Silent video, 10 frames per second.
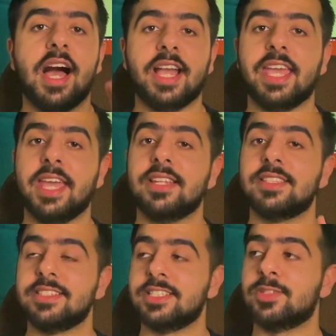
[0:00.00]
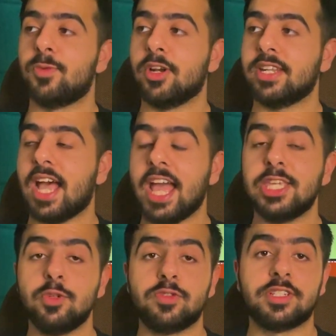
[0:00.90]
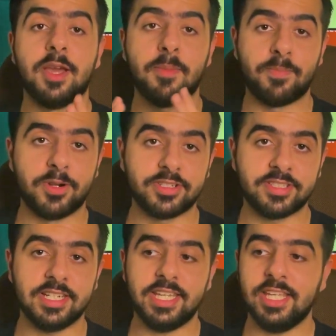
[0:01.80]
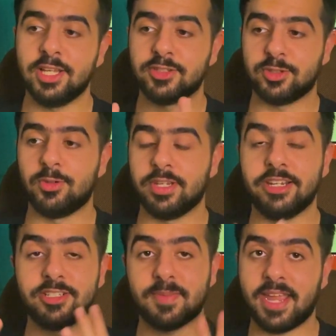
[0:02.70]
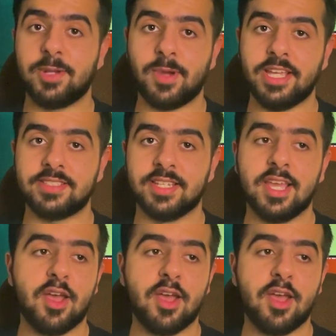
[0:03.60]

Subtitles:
Again, this is what I used personally, so here's my advice.